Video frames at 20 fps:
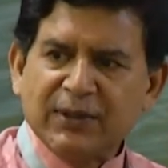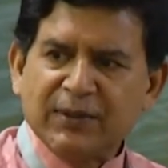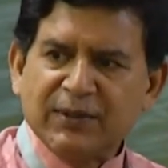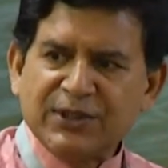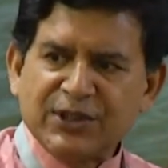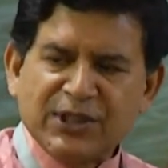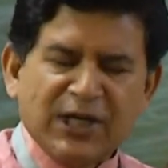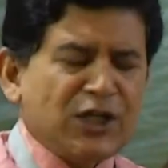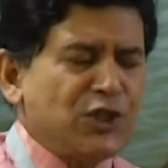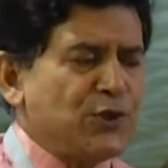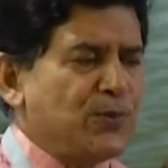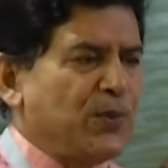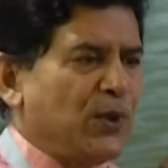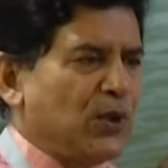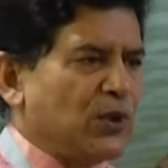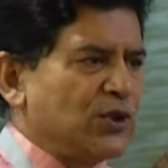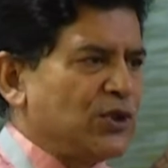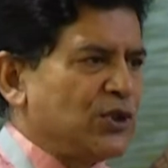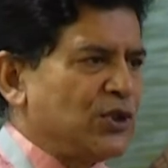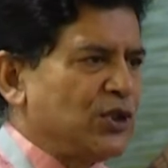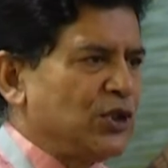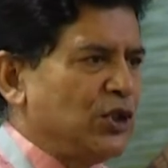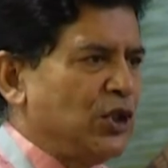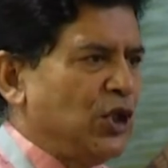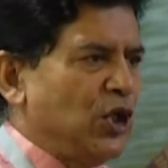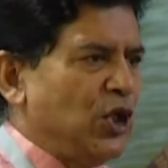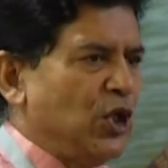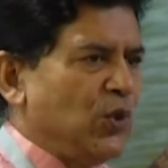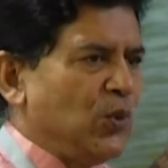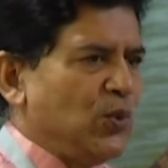transports
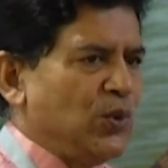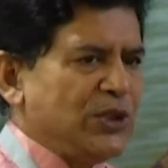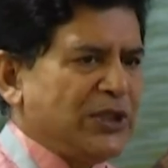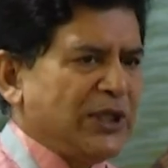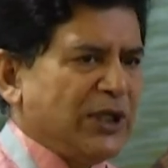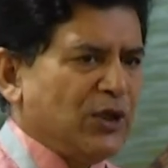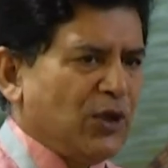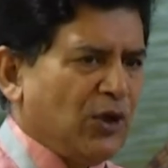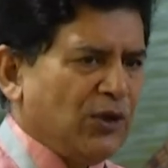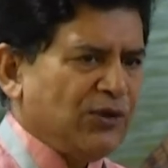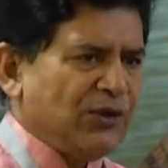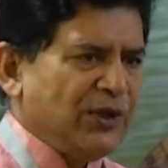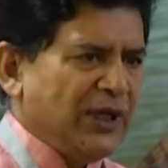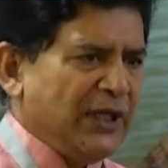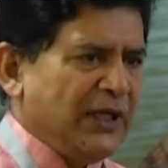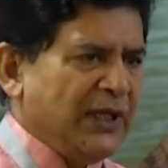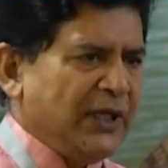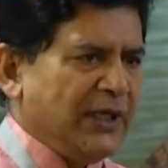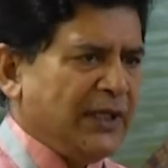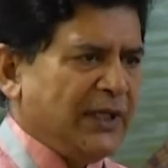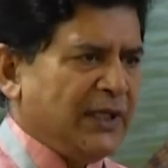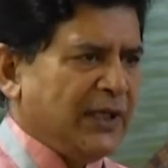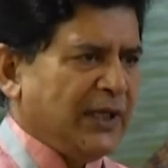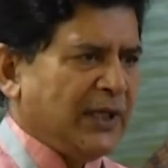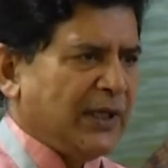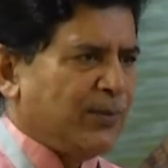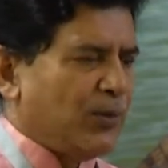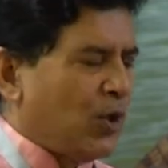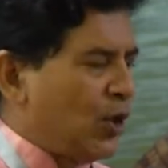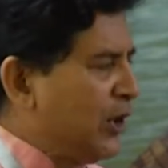which are not really
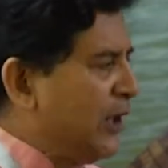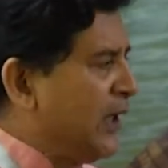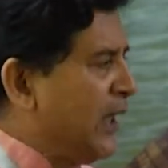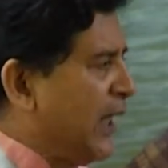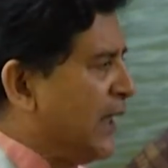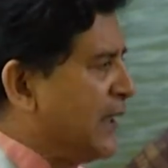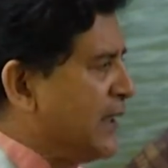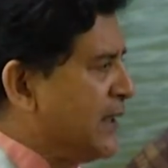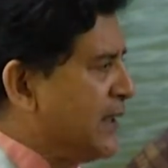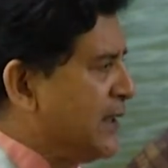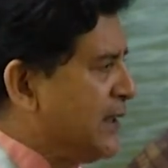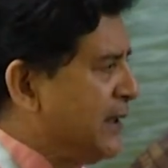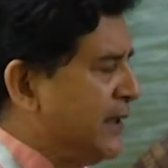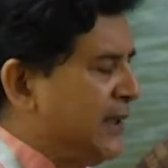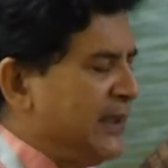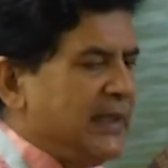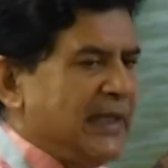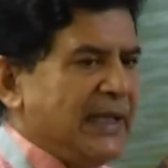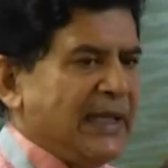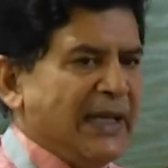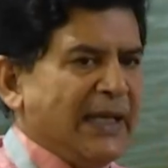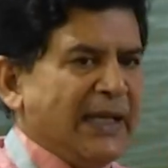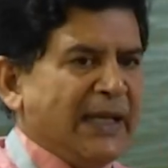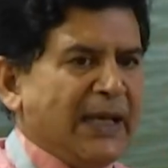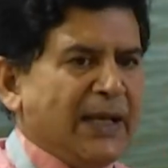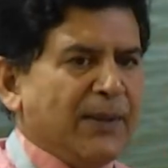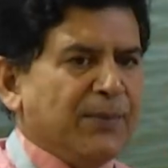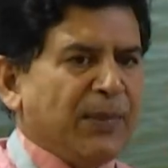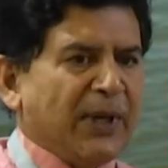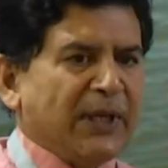modernized.
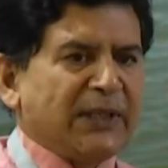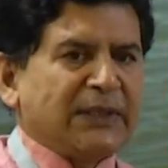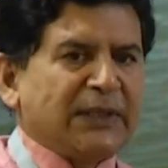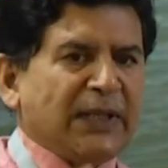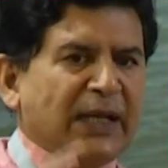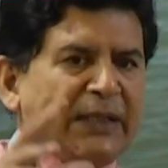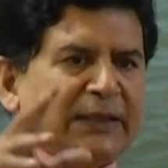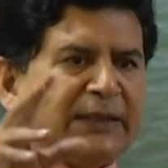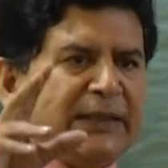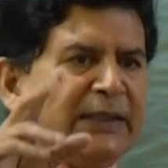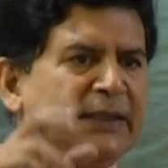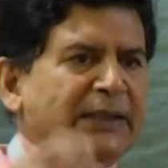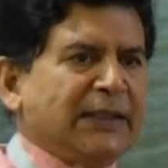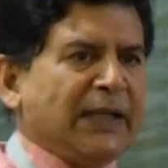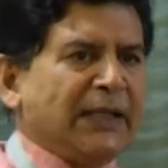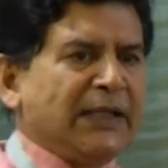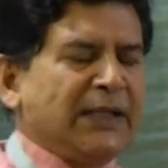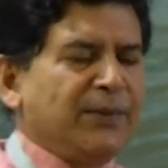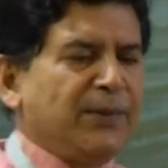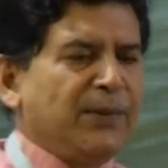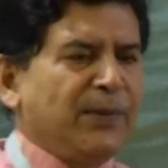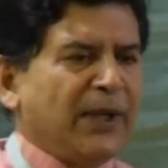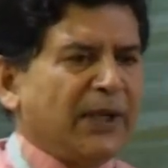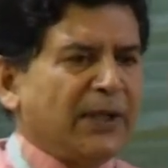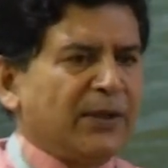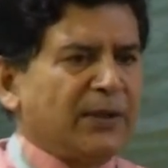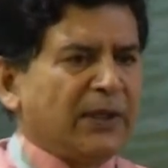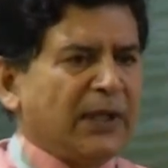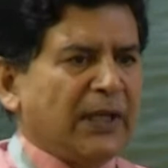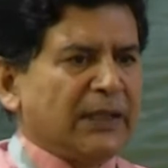But I think I
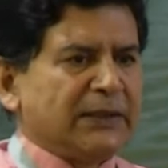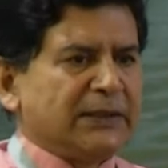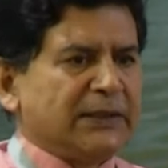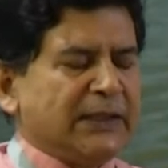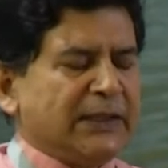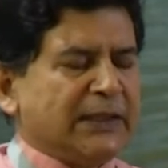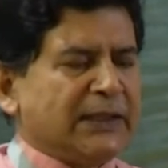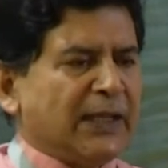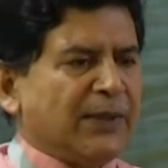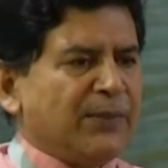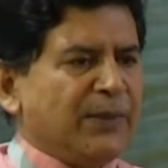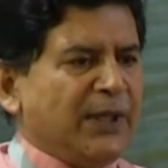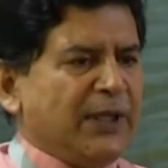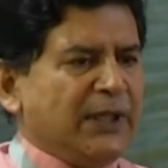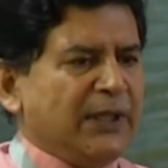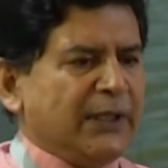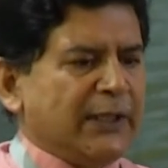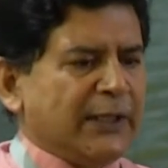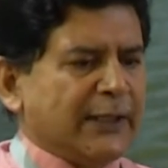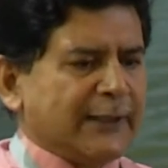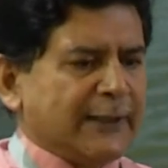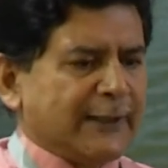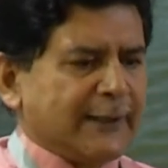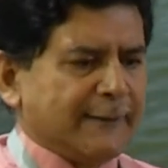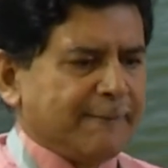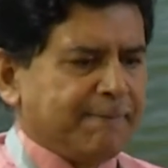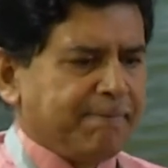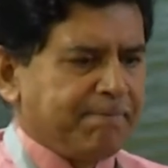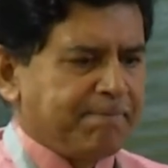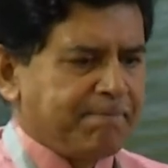remember at the
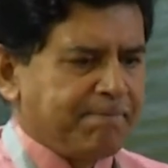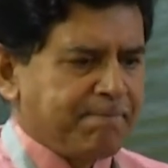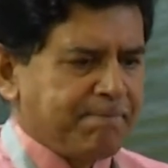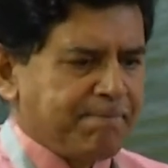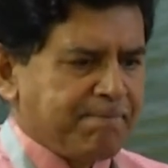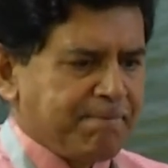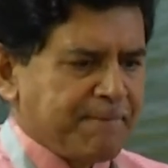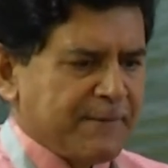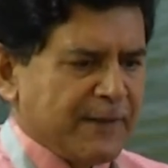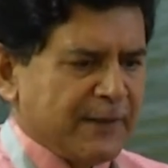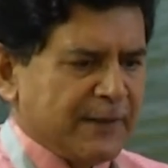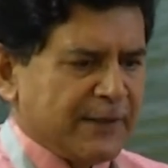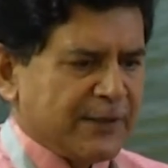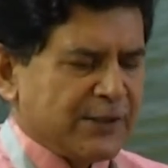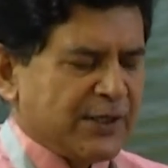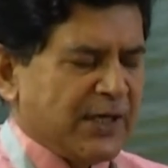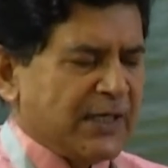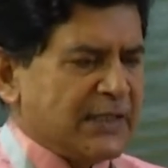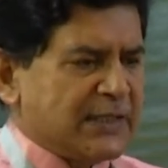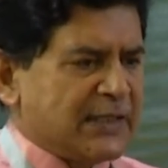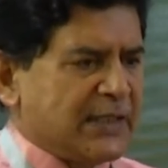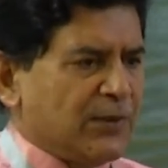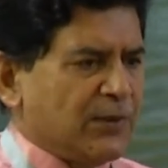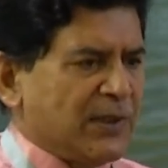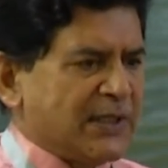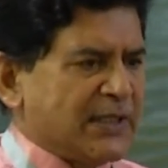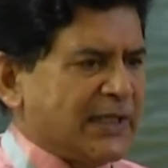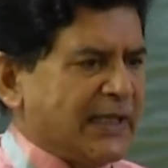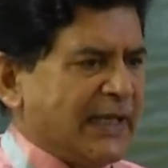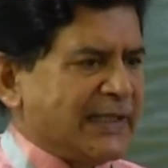Grameen Trust, there
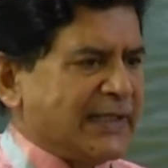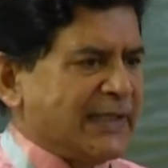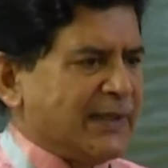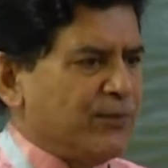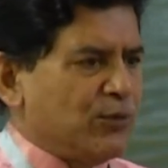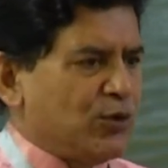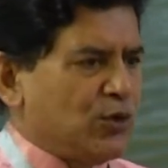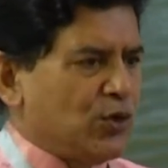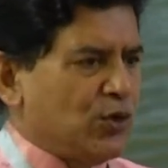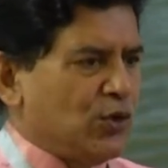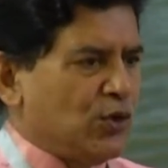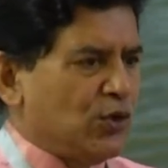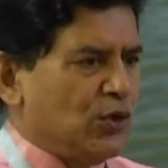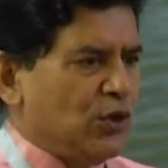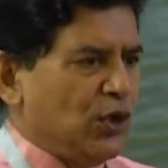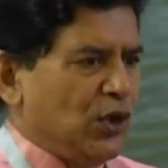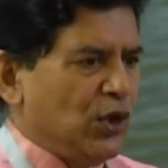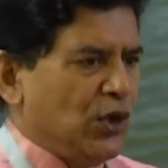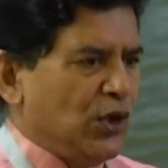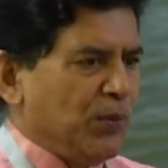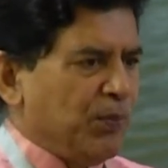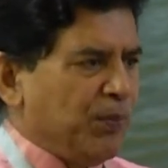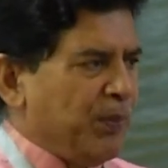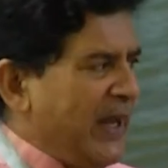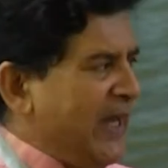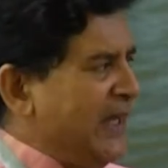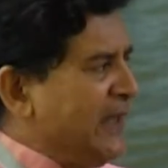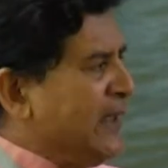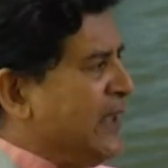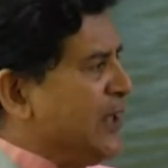was an attempt to
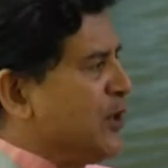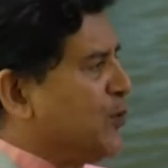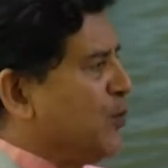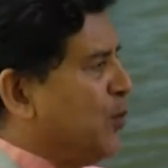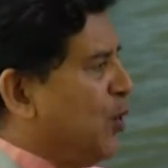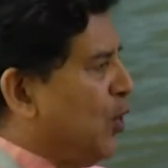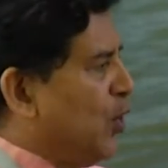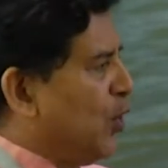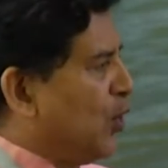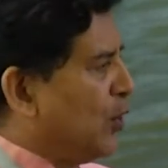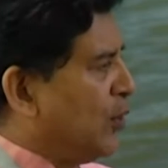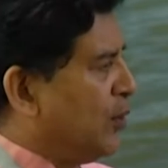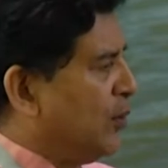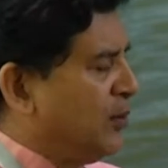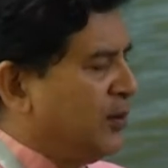make this more